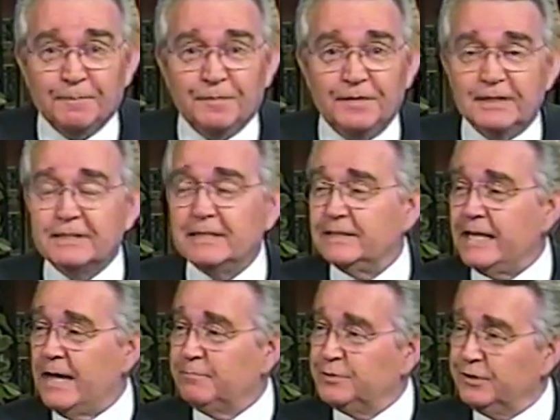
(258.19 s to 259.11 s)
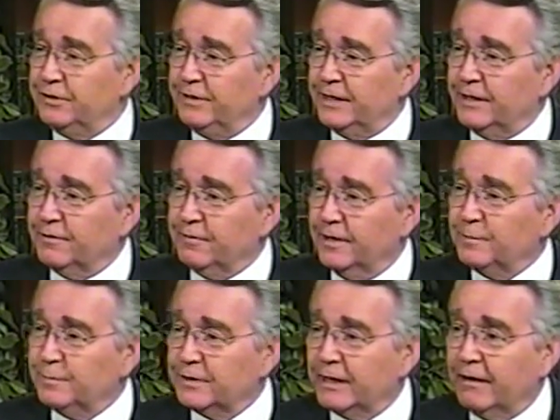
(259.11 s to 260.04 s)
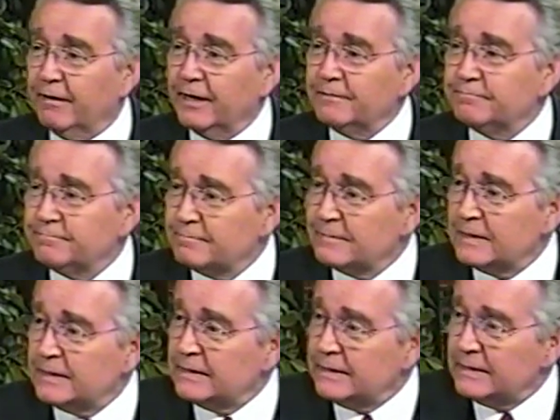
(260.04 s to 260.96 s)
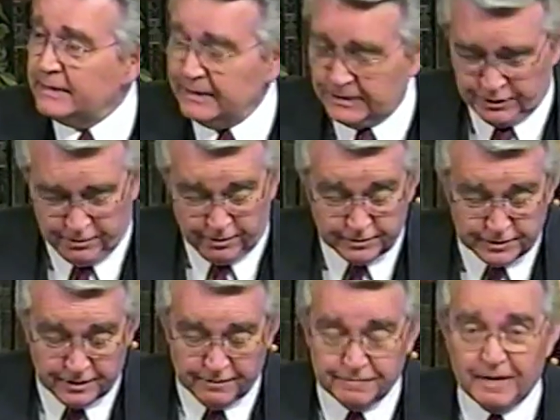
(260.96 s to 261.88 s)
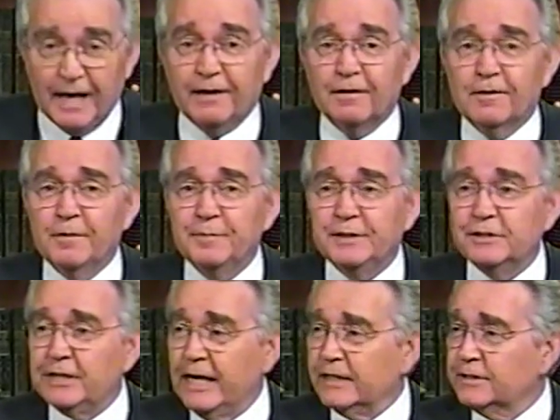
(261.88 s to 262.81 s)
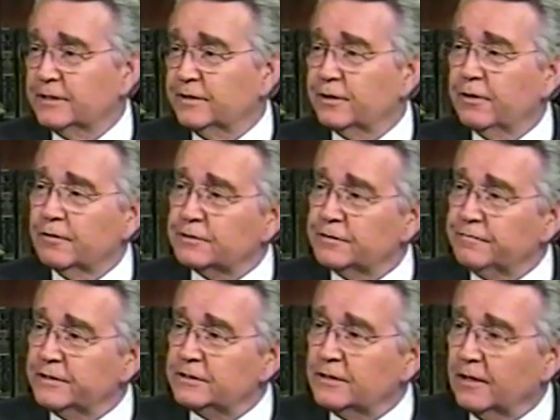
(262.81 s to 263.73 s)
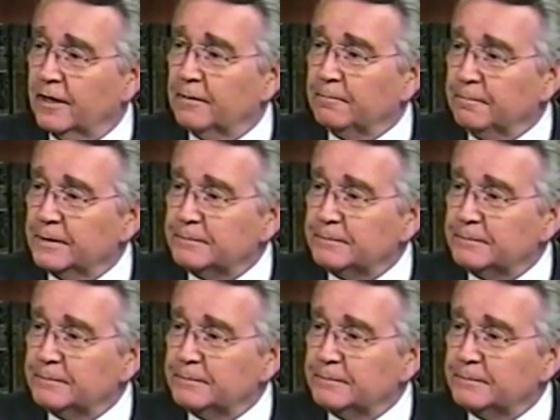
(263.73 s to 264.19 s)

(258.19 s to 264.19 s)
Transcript: This is absolutely incredible, Gary. Yes, it is. This curse of the flying carpet is actually the curse of Islam